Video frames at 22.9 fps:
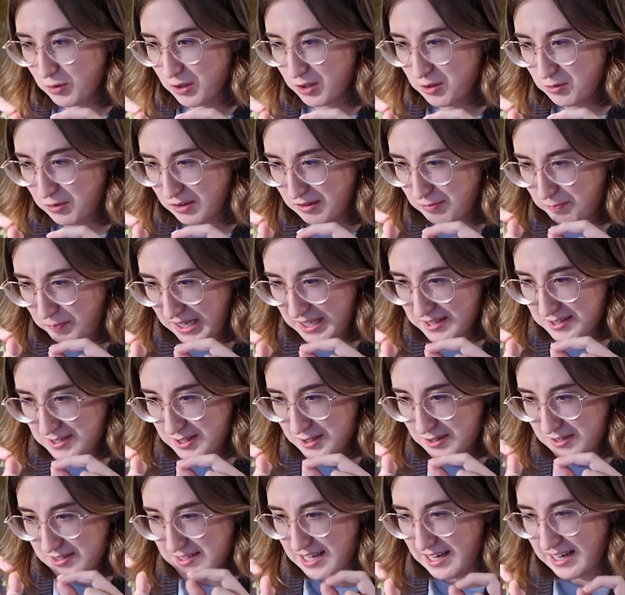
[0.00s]
work with
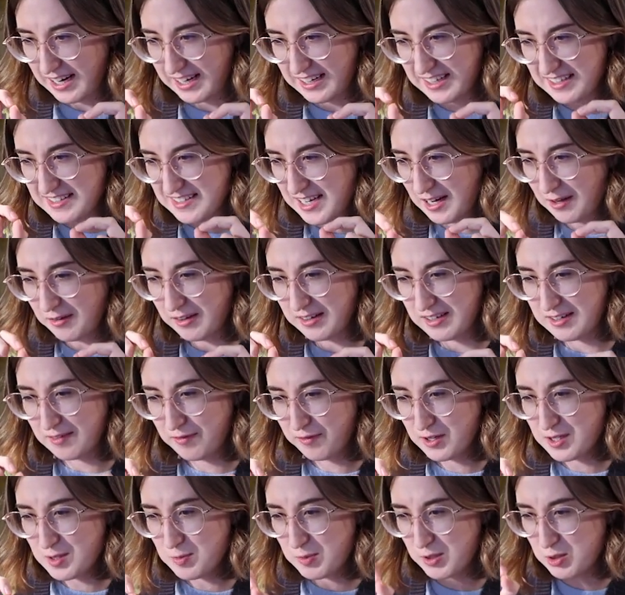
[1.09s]
pixels and I can tell the
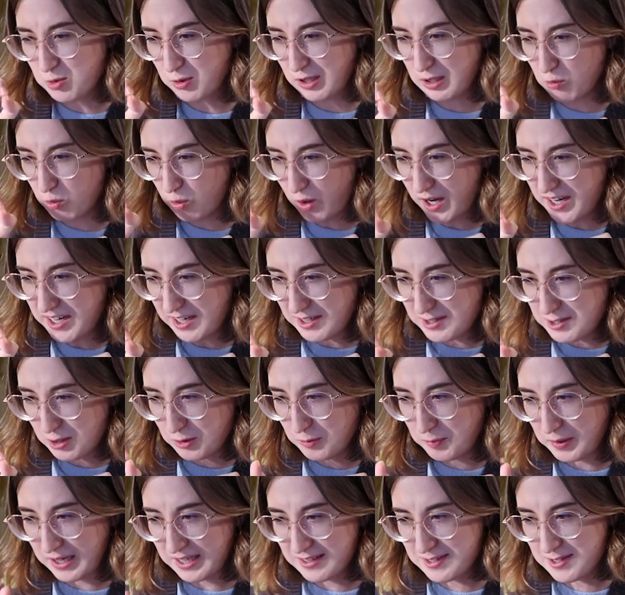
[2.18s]
difference between 1 and
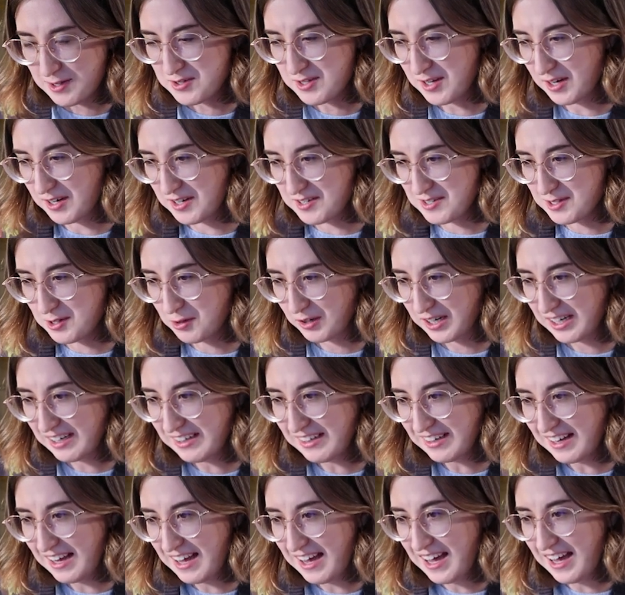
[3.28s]
2 pixels on a
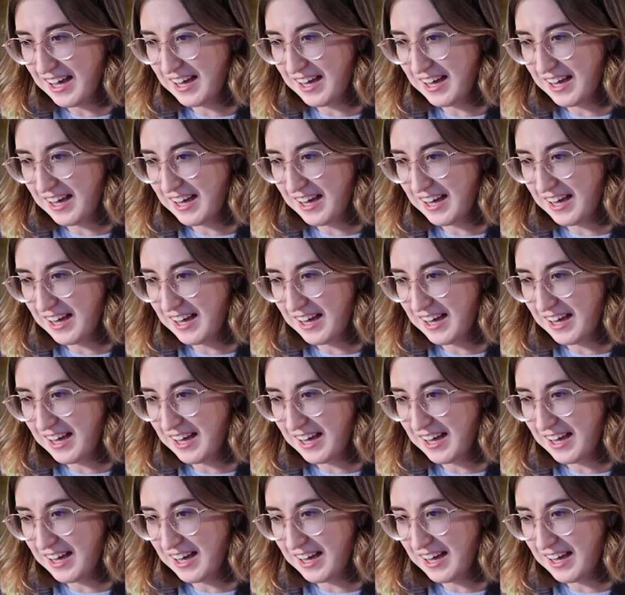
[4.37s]
screen.